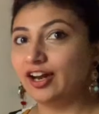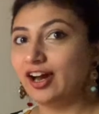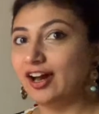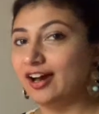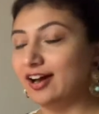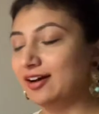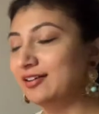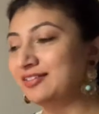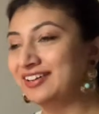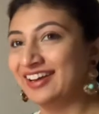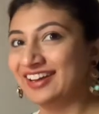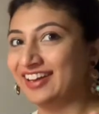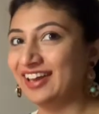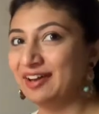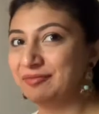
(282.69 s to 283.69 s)
I
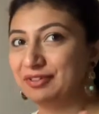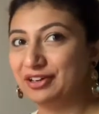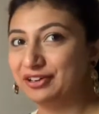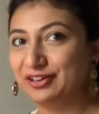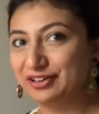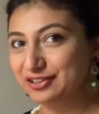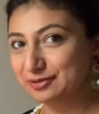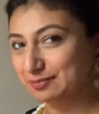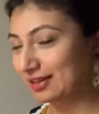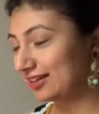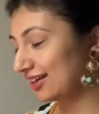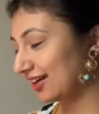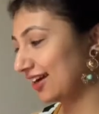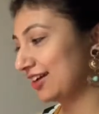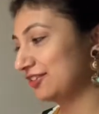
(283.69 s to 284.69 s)
am not gonna spend
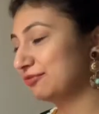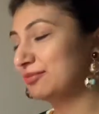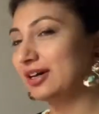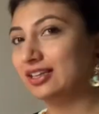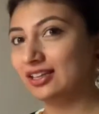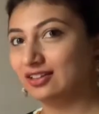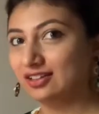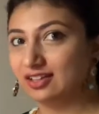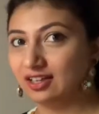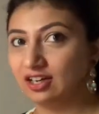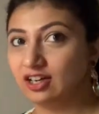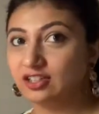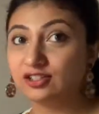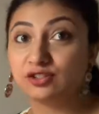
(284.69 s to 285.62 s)
that kind of money on the card.